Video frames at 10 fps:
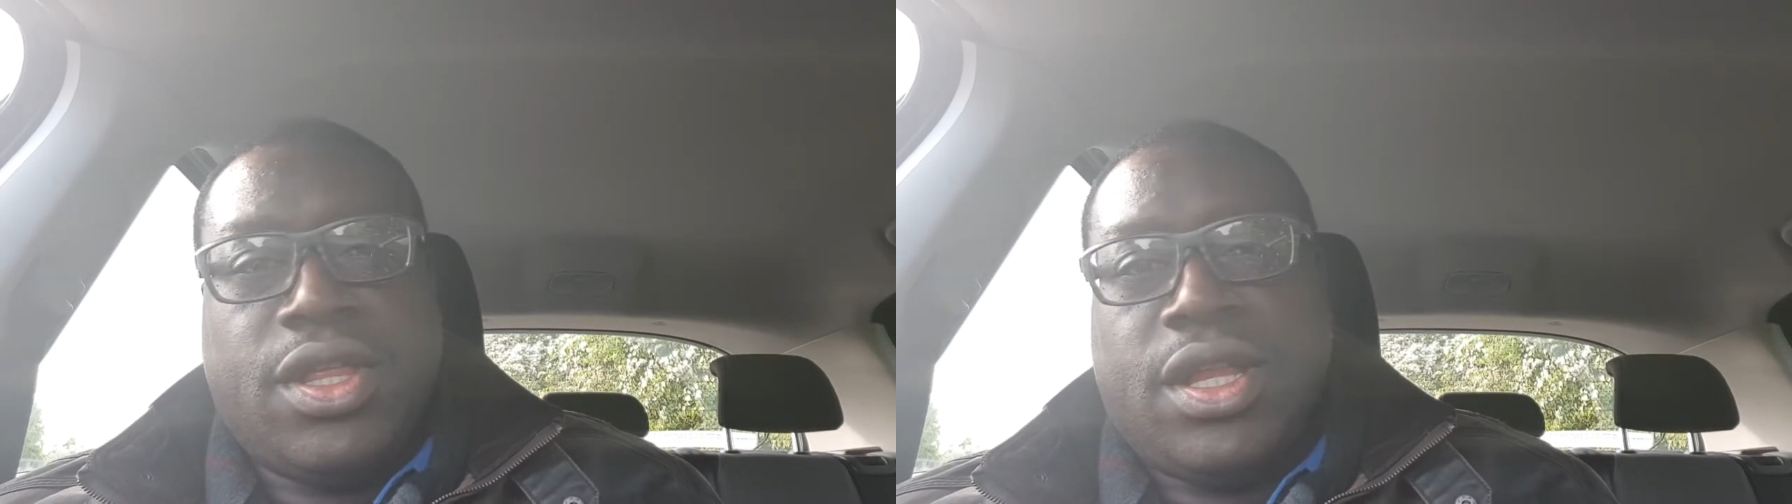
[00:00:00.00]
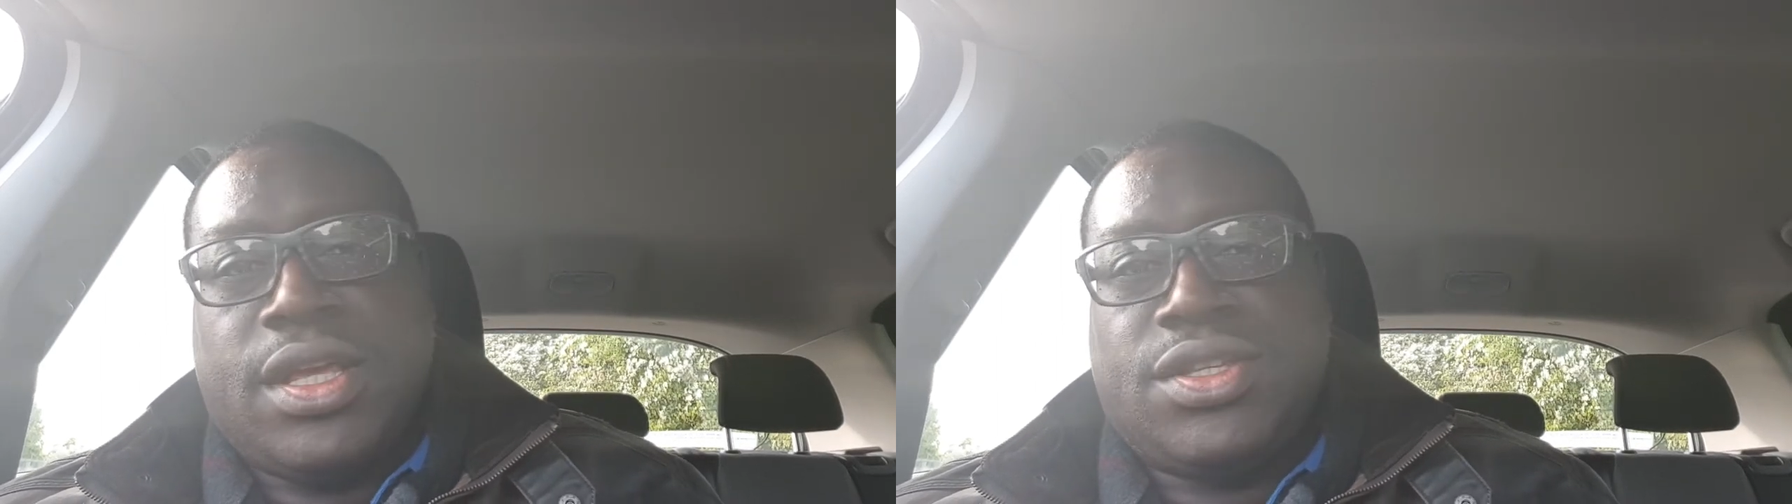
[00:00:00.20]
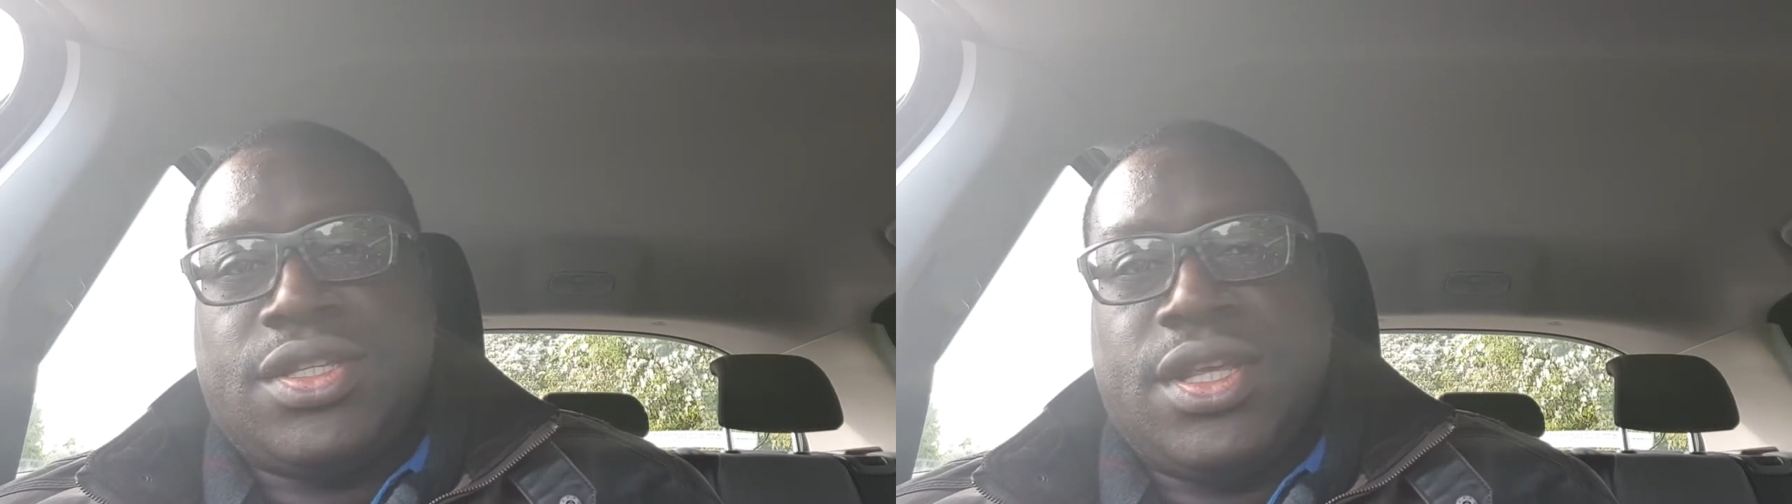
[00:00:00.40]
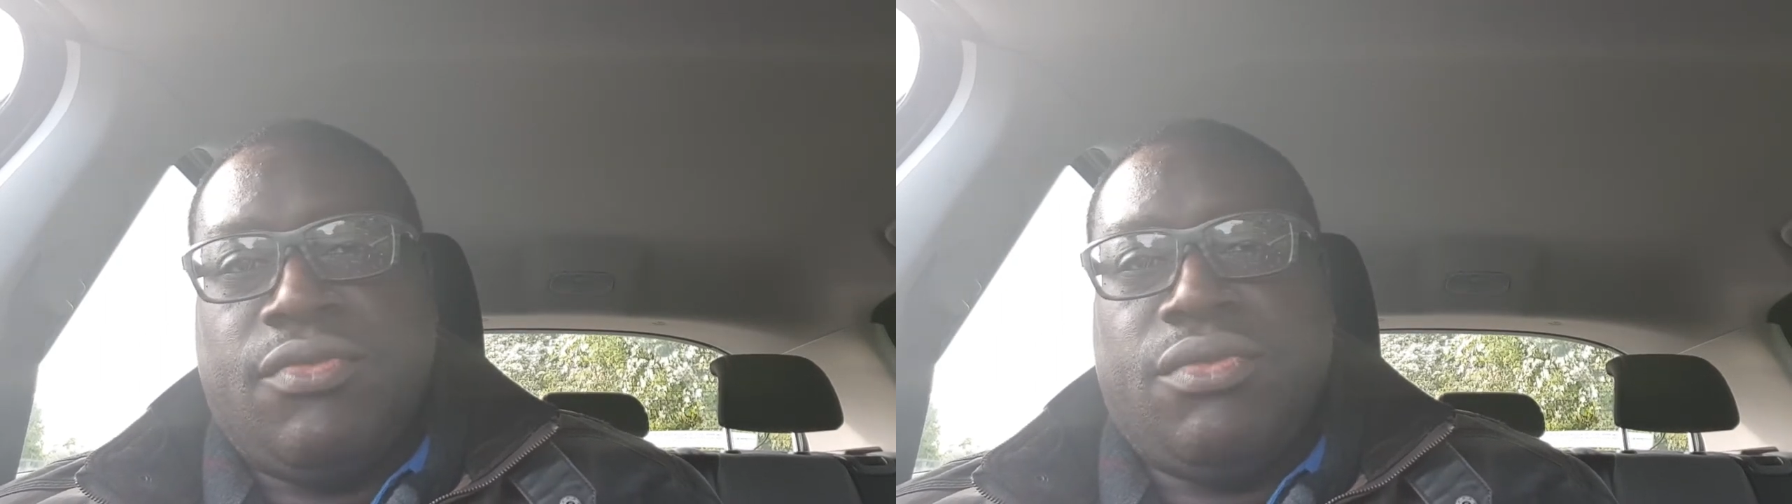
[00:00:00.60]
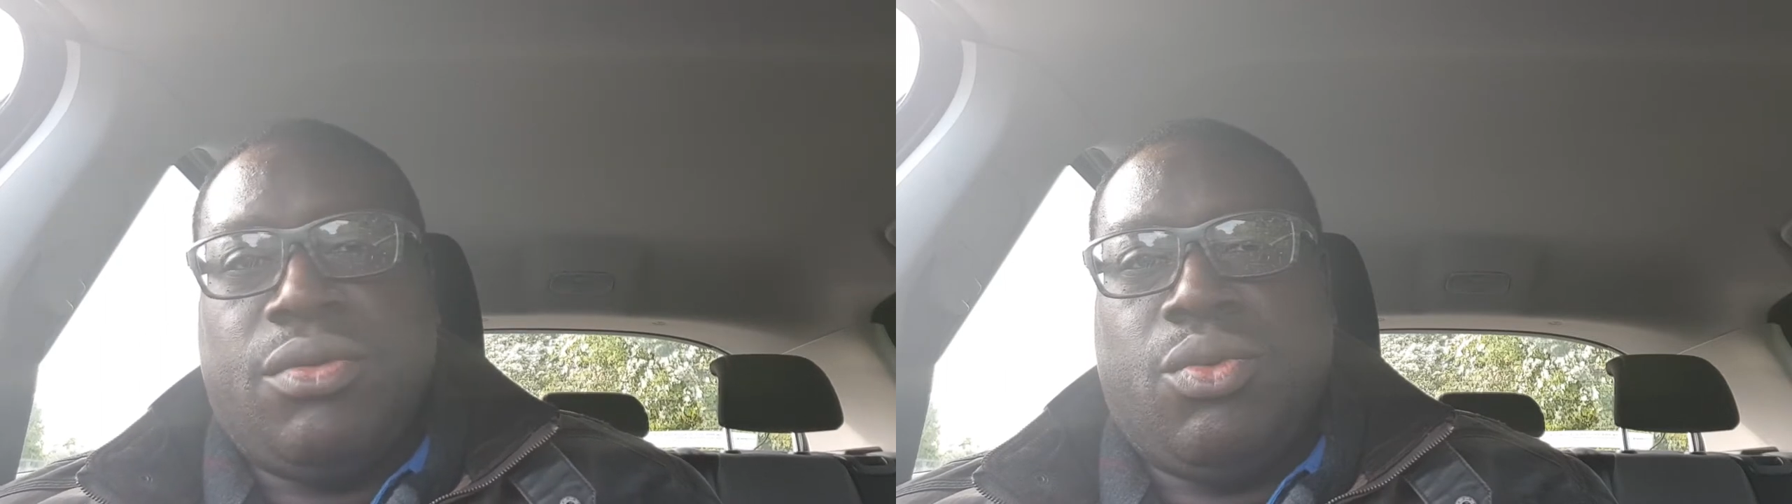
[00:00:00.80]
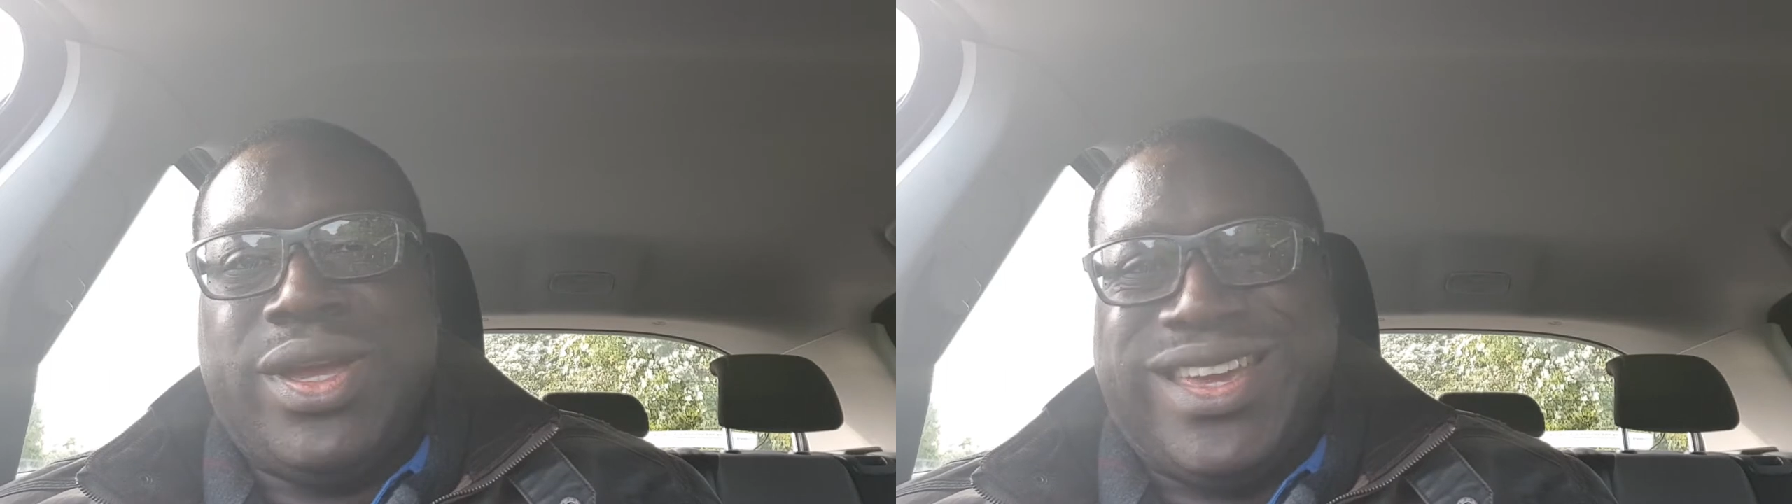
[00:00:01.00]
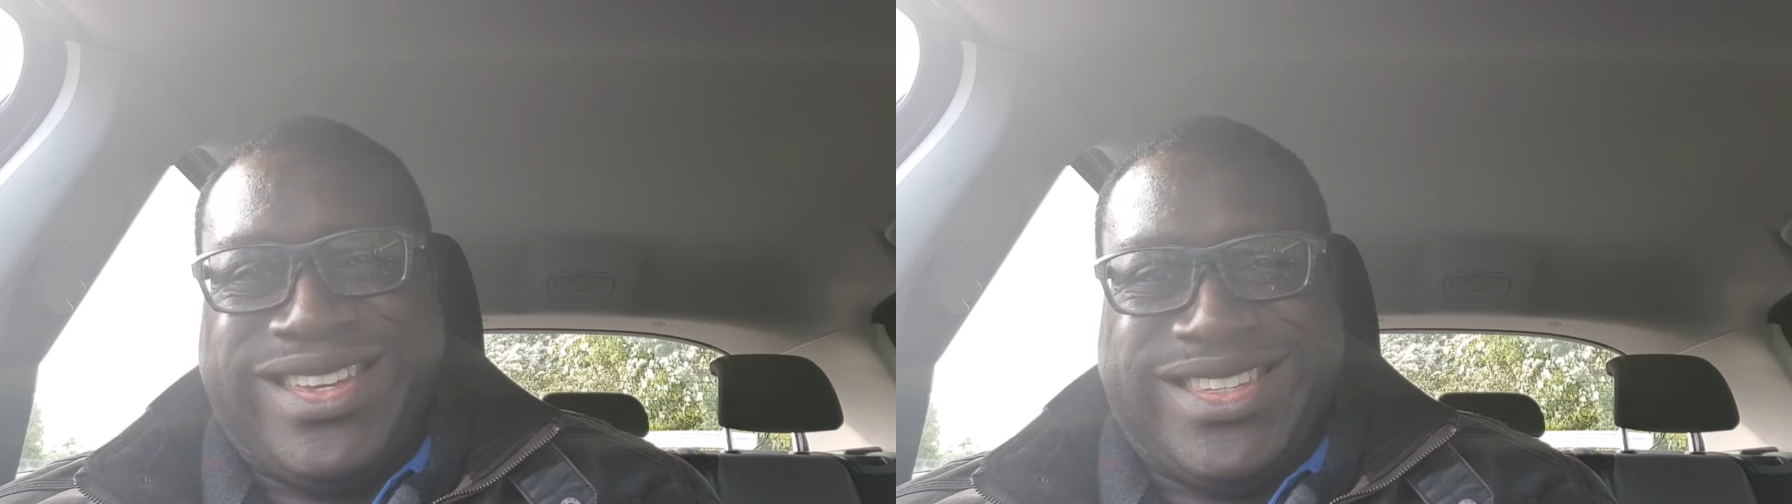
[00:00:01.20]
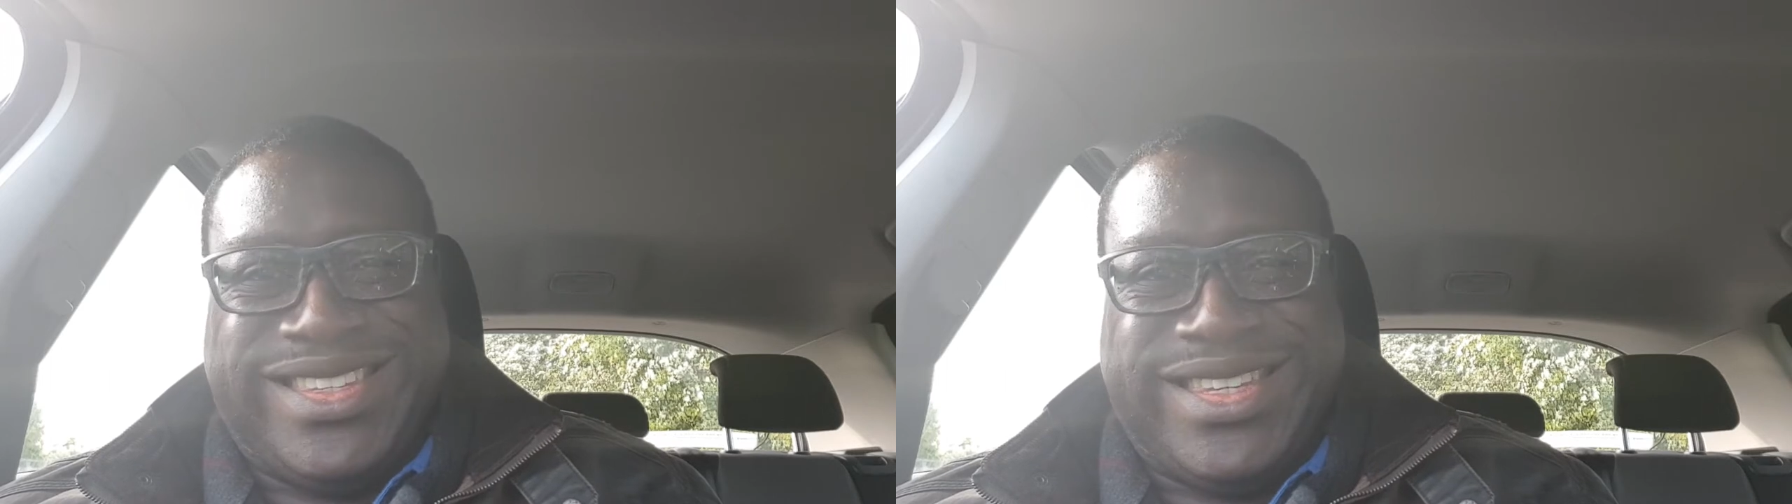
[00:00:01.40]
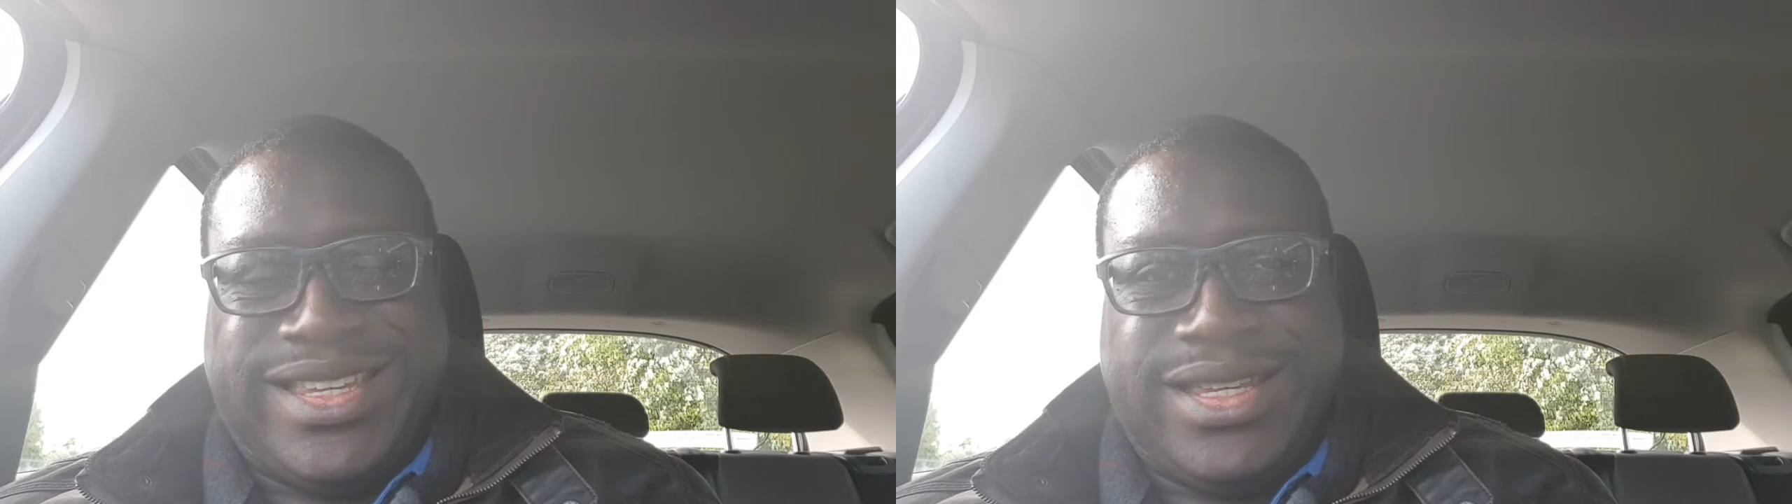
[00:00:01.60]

the last several weeks,